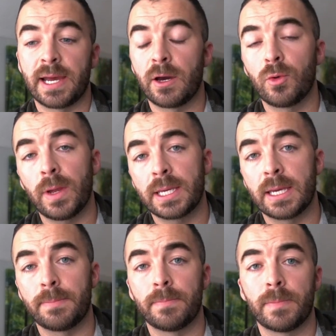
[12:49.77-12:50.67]
How do I
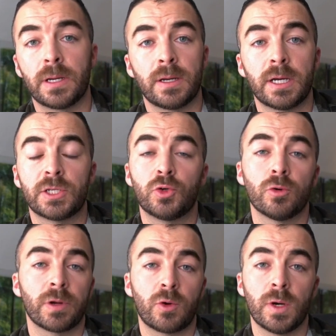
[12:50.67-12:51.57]
get a
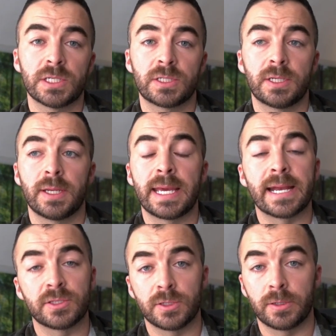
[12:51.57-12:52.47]
tour request
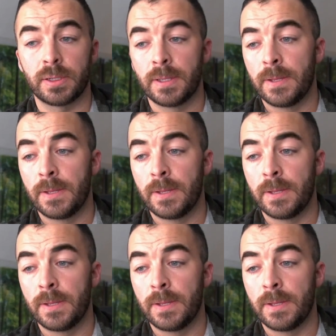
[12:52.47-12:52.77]
answered?